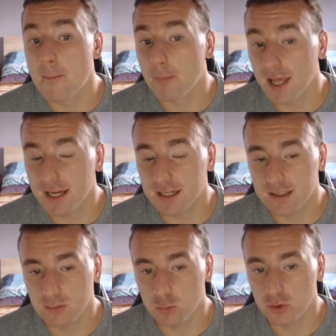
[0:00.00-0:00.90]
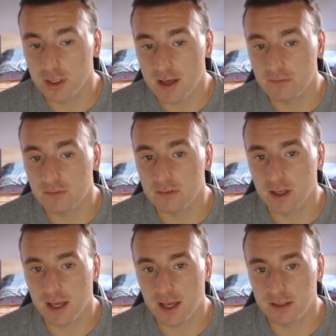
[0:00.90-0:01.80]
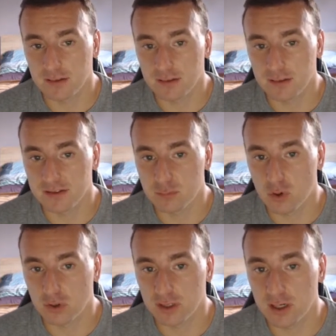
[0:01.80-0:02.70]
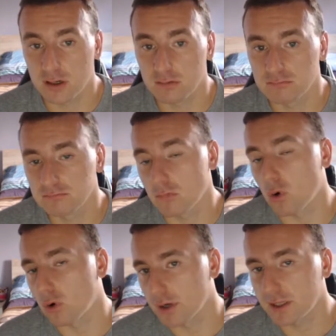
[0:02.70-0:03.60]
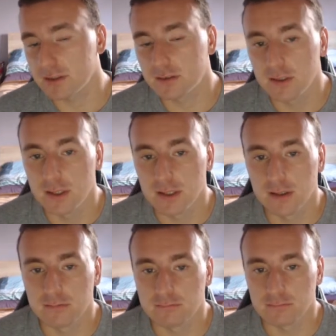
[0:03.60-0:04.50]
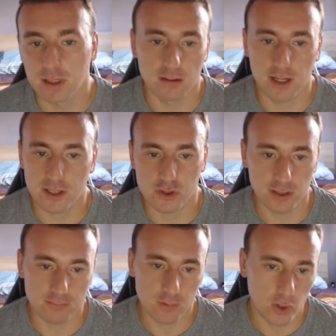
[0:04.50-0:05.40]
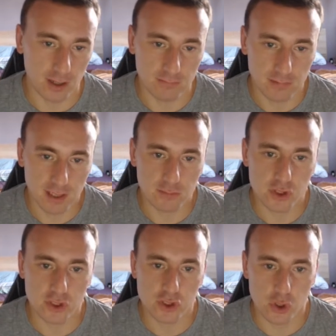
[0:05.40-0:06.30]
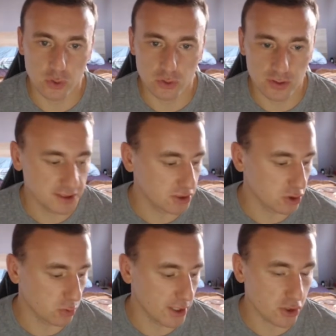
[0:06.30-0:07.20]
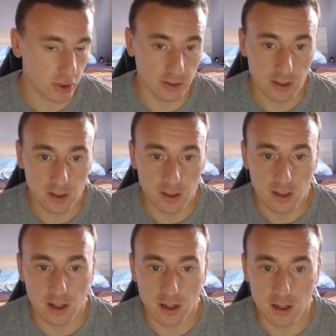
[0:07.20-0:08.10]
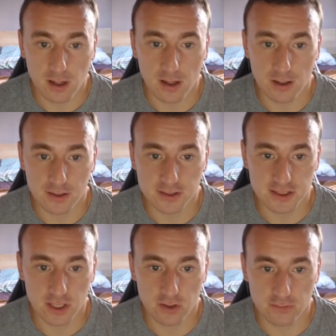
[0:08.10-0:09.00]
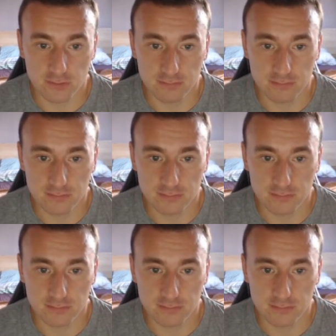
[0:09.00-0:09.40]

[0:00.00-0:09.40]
black would have had this pawn here or not. Actually, okay, let me just show you the situation. Instead of